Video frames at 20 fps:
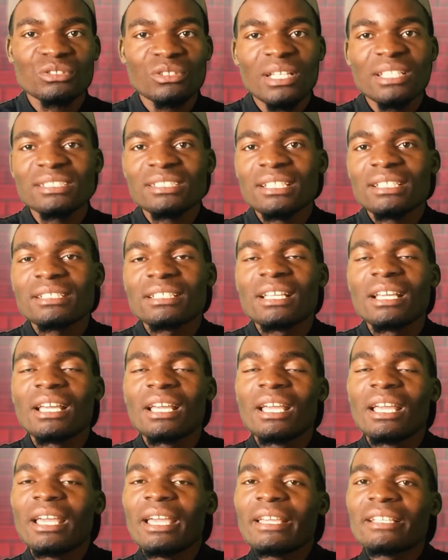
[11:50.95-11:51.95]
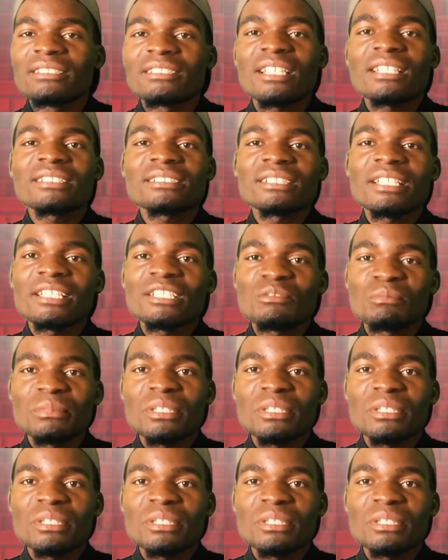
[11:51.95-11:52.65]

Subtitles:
So I said, hey, just let